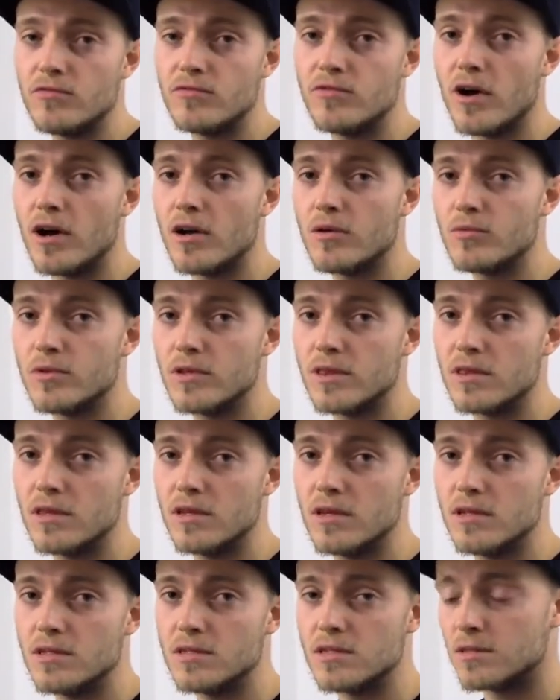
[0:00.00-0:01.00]
of fun with
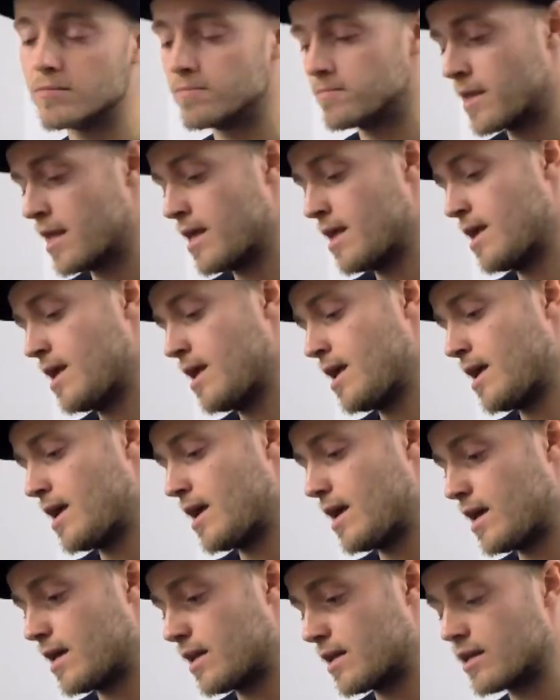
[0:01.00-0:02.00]
these,
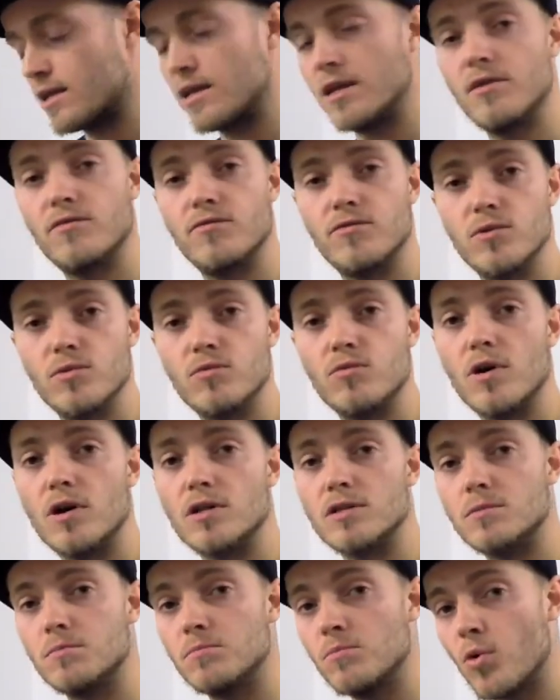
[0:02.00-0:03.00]
and if you
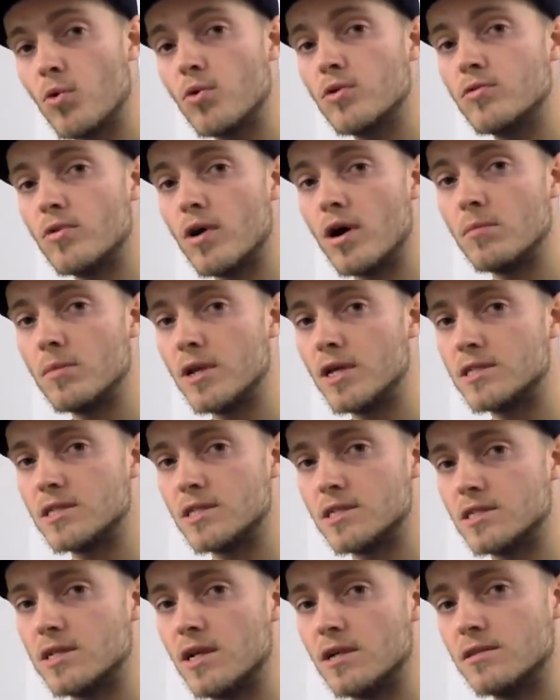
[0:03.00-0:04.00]
want more drum
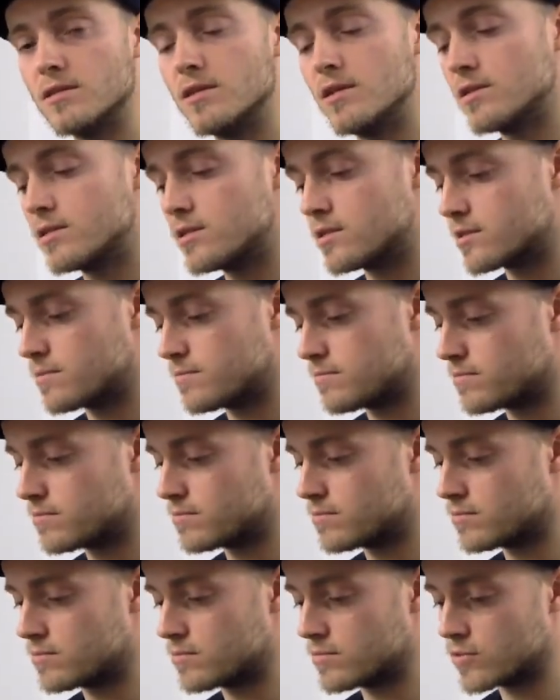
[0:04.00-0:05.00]
lessons like this,
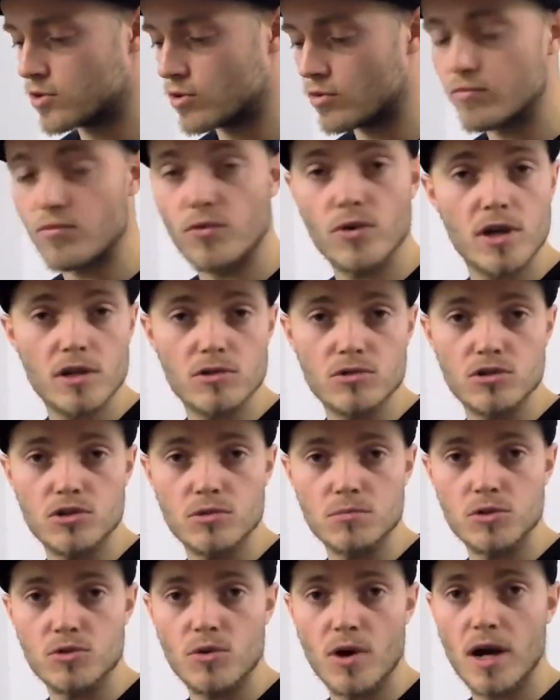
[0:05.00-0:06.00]
don't forget to
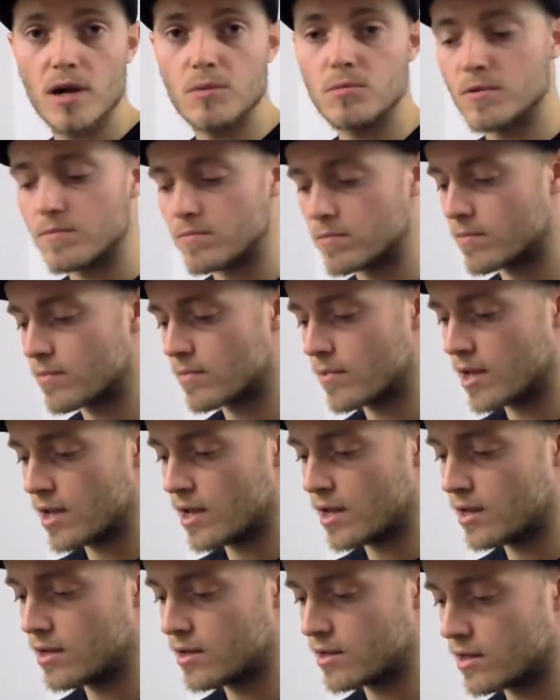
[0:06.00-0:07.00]
subscribe.
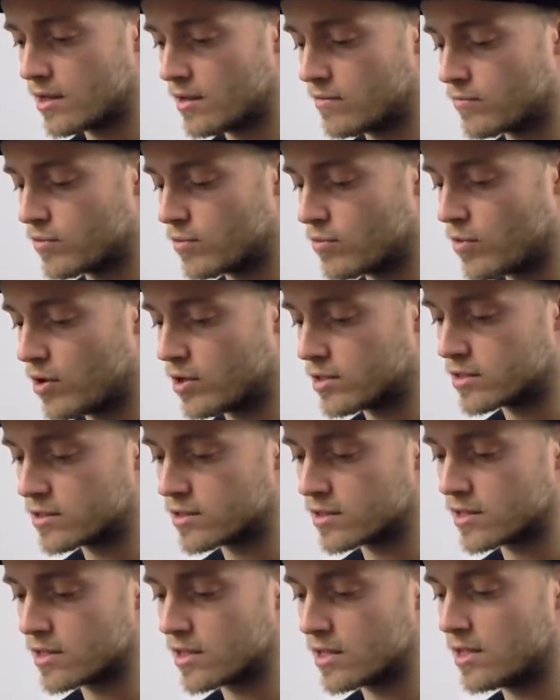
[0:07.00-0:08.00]
And if you
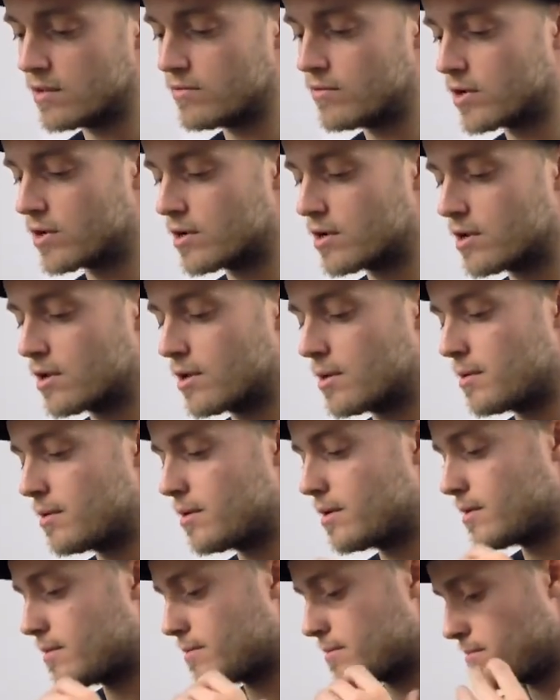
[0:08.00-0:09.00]
want even
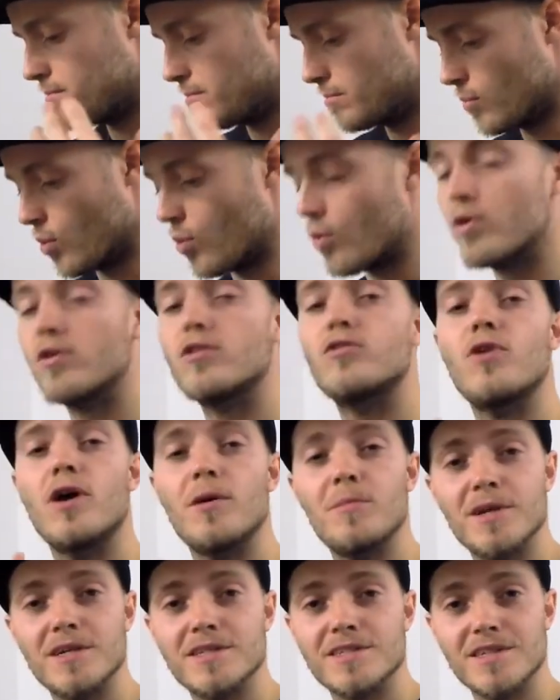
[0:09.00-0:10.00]
more
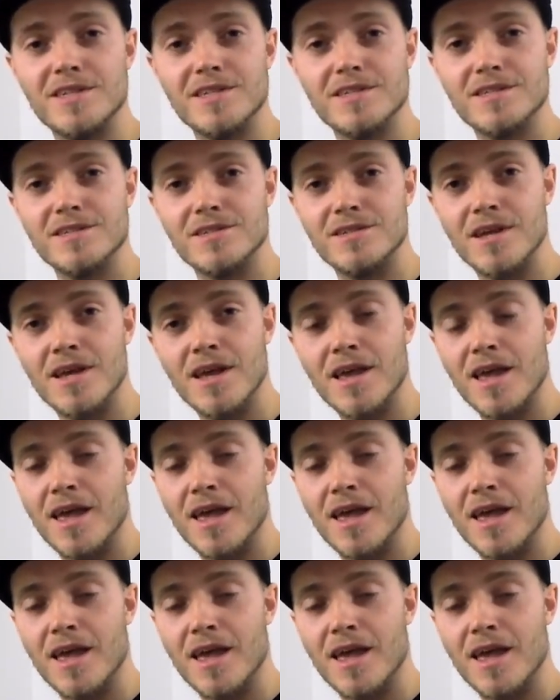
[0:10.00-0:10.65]
drum lessons